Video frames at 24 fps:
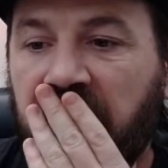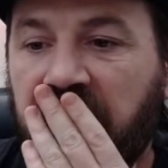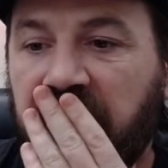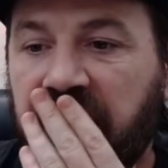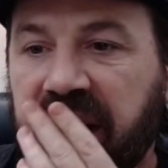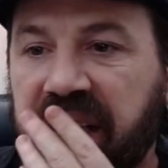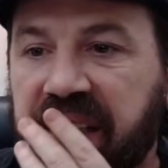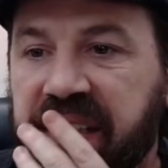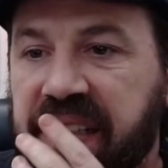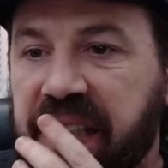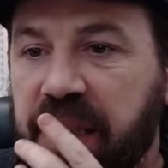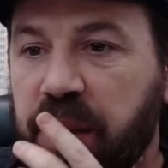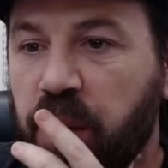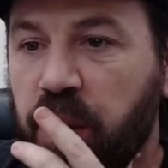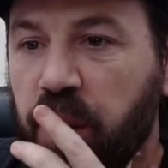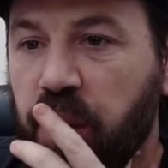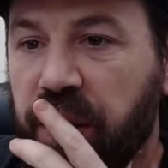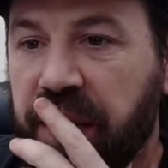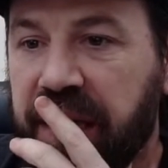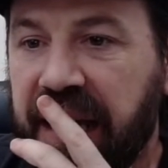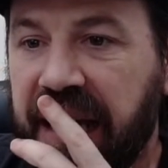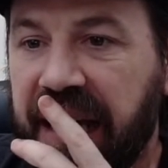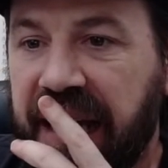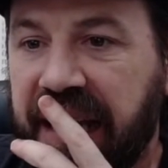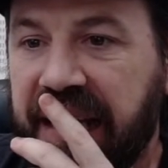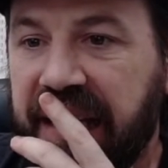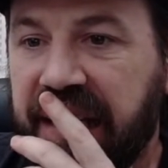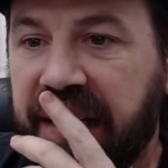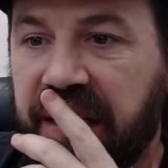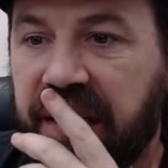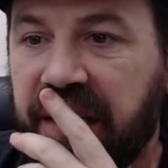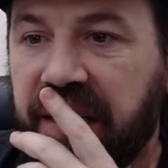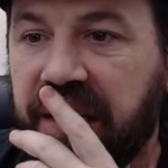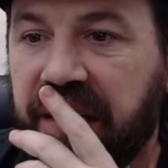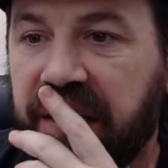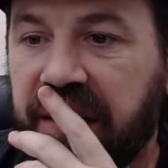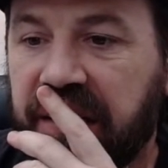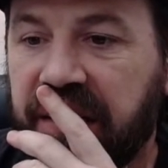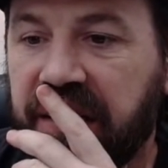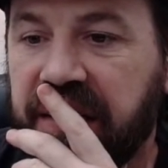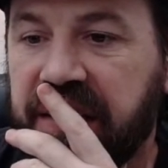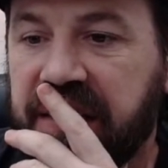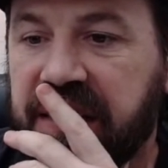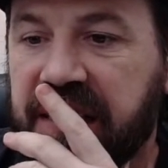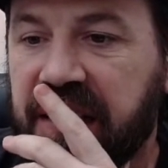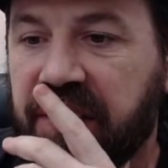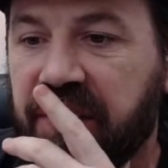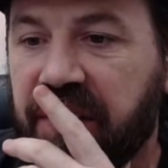Let's see what we got here.
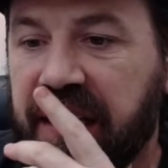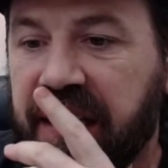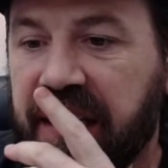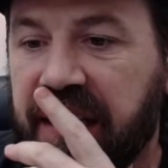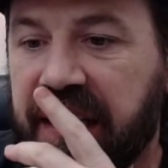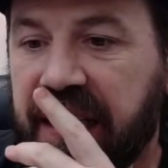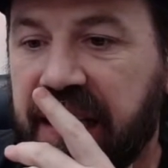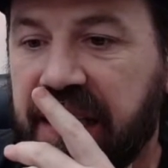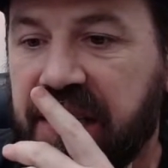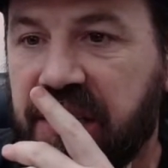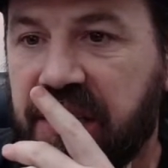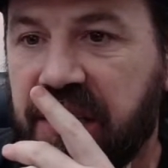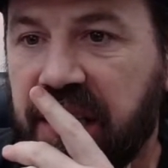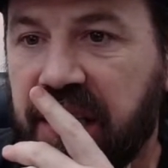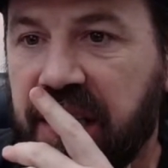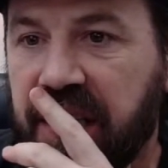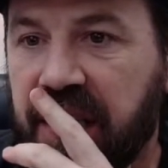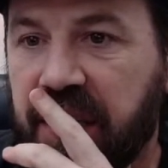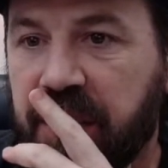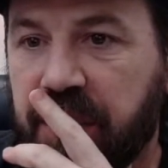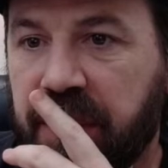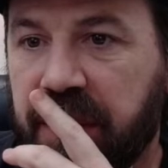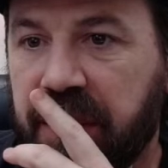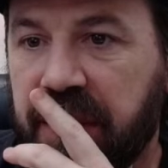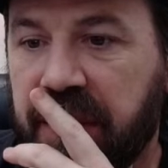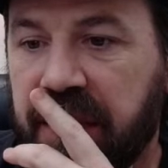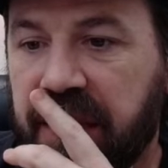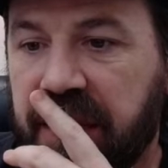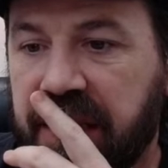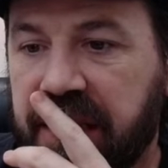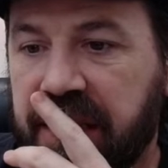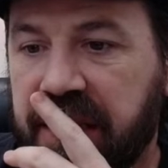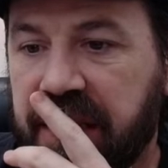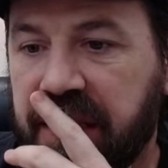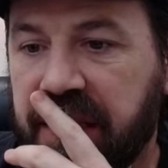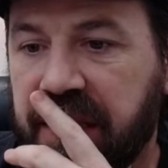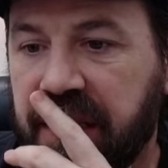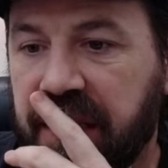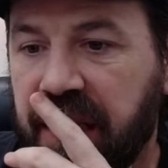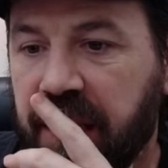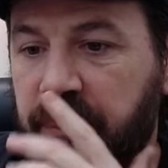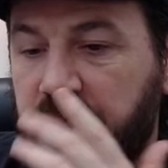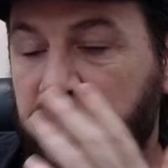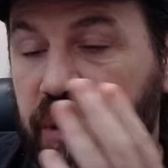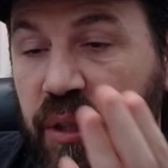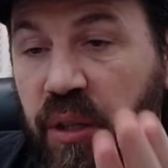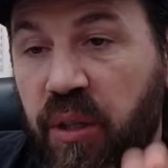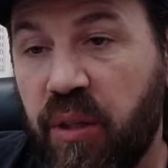Let's see if I can catch up. Get to the.
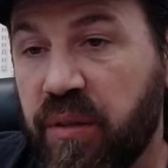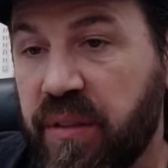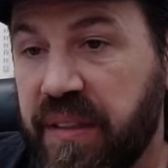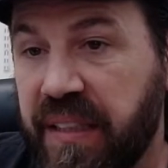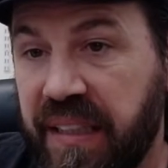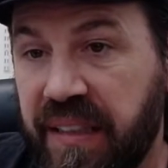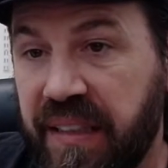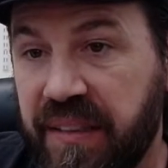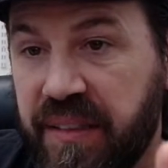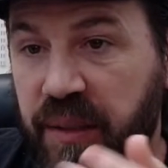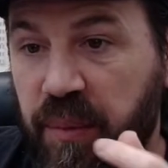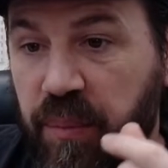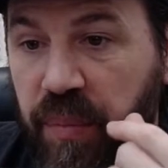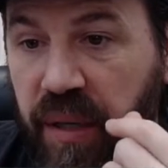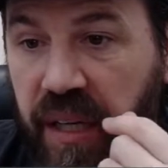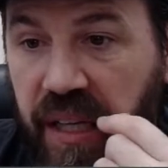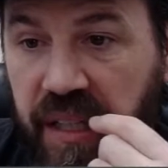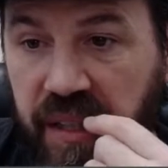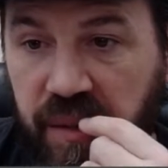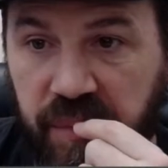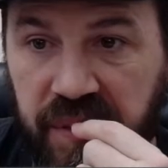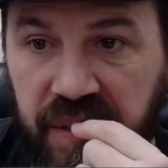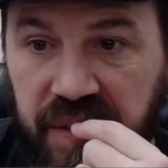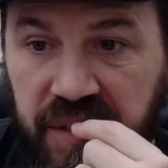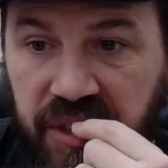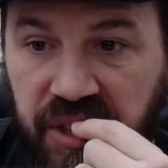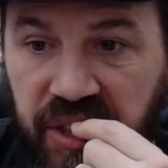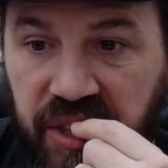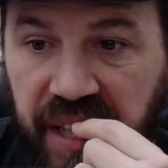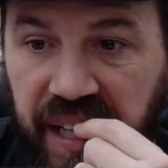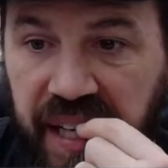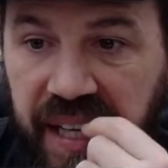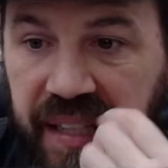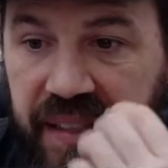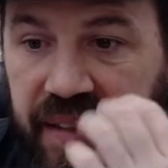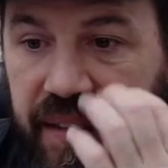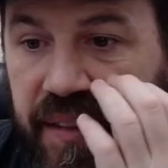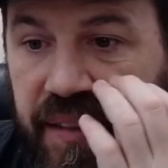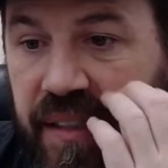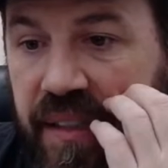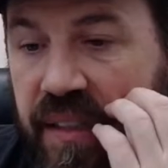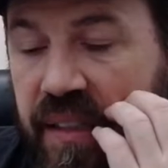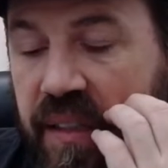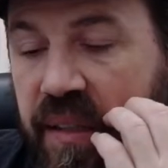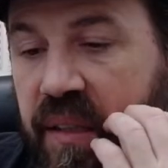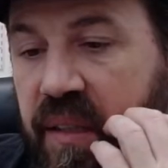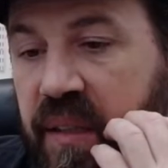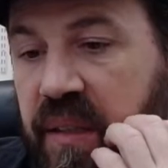I'm going down to the bottom in the chat
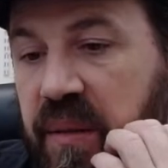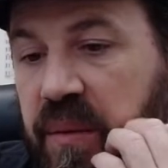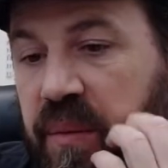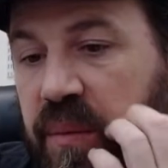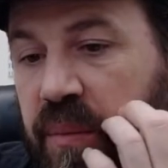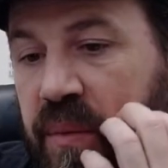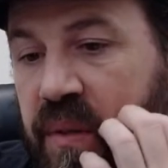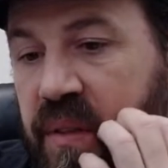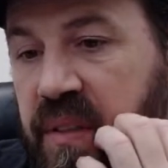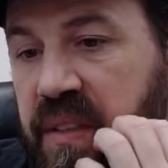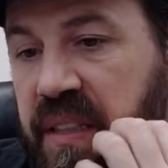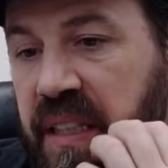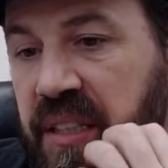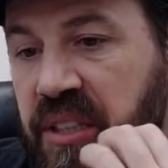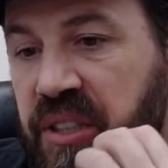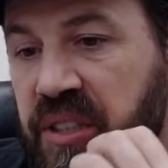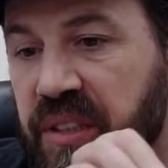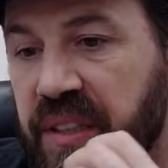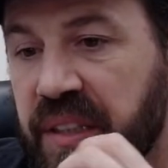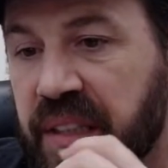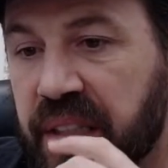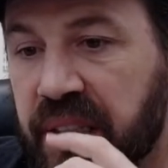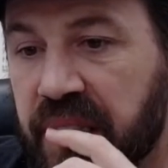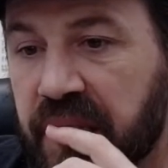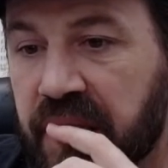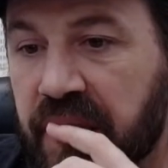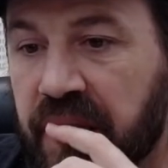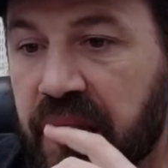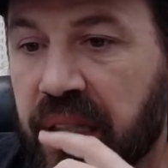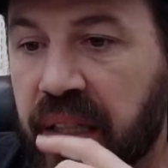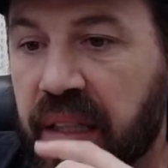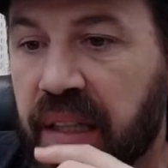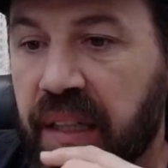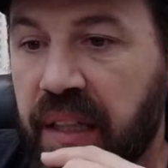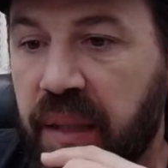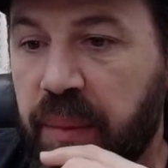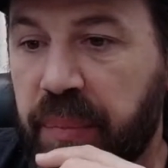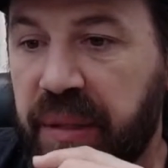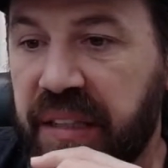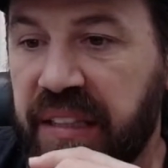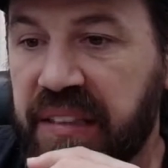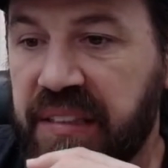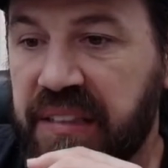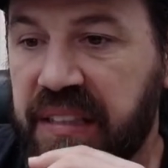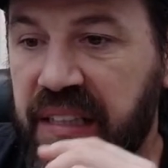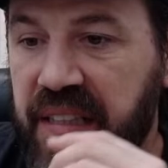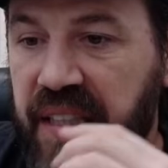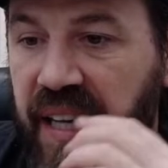uh, section here. Beat
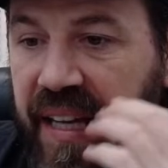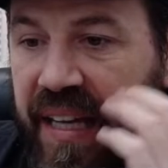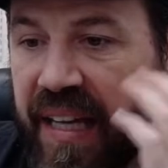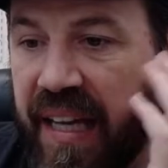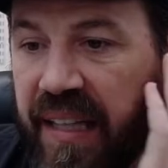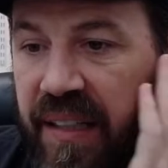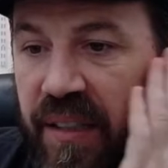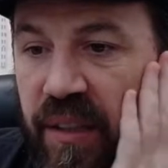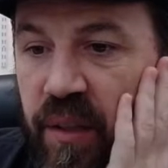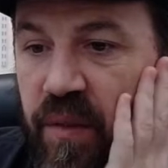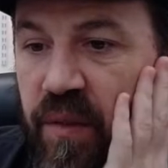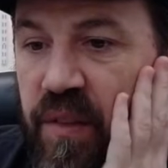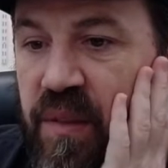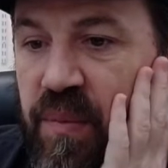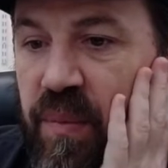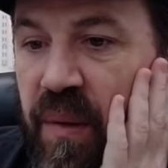it says I got nervous.